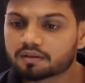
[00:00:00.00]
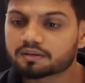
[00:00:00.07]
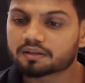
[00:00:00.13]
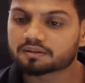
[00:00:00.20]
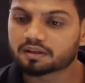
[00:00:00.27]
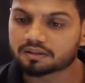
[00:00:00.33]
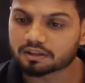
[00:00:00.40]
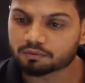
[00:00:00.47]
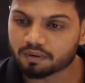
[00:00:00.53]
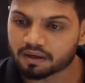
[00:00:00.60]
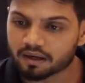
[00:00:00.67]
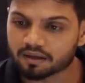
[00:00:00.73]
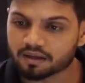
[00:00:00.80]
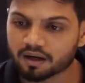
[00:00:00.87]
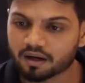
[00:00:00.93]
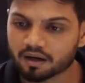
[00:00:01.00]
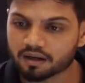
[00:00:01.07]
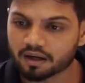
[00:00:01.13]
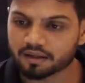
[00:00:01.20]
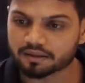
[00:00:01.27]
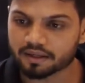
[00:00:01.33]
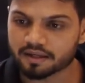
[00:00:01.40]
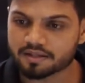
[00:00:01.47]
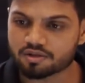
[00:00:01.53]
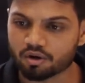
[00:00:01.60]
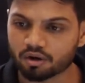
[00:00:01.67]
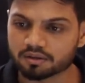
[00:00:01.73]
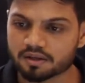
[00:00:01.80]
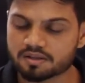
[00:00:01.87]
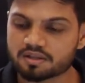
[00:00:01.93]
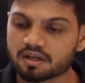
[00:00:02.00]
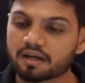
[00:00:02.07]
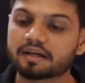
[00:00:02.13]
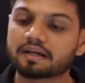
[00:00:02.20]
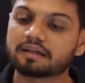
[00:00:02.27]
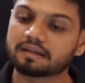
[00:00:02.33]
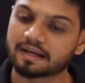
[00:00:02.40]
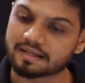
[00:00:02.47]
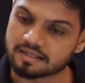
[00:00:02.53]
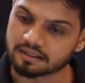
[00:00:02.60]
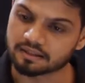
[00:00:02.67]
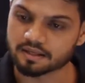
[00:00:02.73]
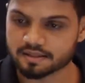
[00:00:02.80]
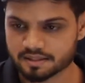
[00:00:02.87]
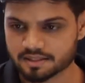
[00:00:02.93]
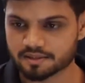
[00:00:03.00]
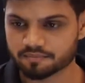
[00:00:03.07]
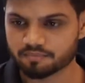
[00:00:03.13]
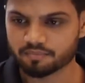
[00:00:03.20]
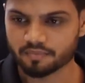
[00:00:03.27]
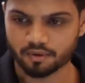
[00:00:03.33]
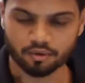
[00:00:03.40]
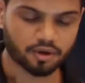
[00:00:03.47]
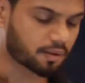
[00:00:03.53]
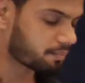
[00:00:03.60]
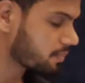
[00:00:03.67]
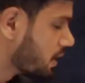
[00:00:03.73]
So Tattva contains all this theory. Yes, it does. Okay.